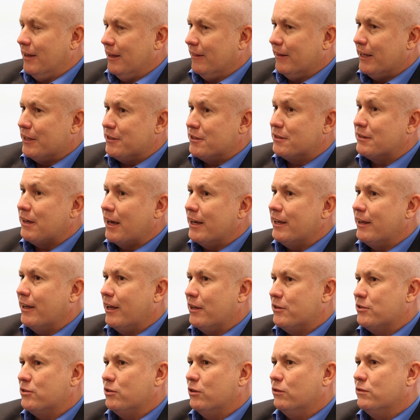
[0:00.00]
And let's take
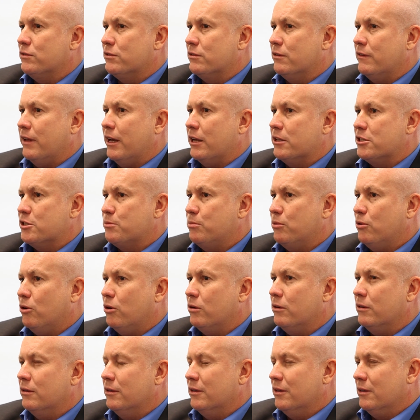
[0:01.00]
ourselves to that
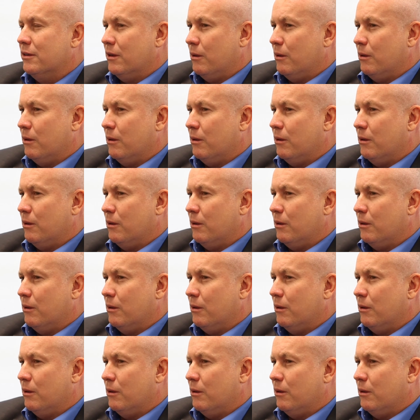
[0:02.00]
spot.